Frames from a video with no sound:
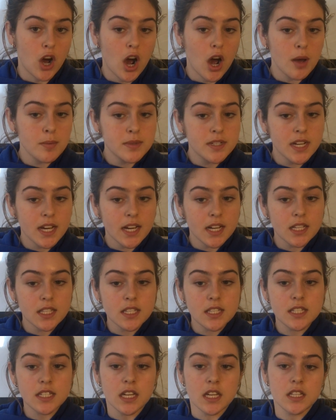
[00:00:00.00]

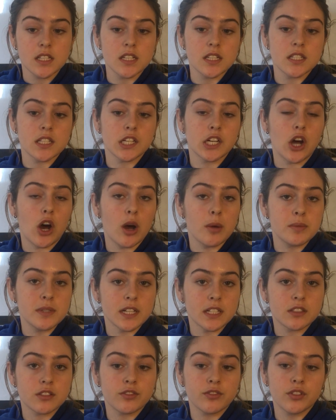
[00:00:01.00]
object changes an
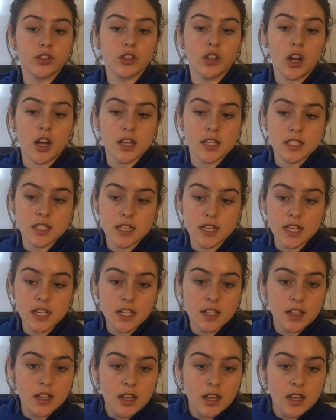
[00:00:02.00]
object's velocity,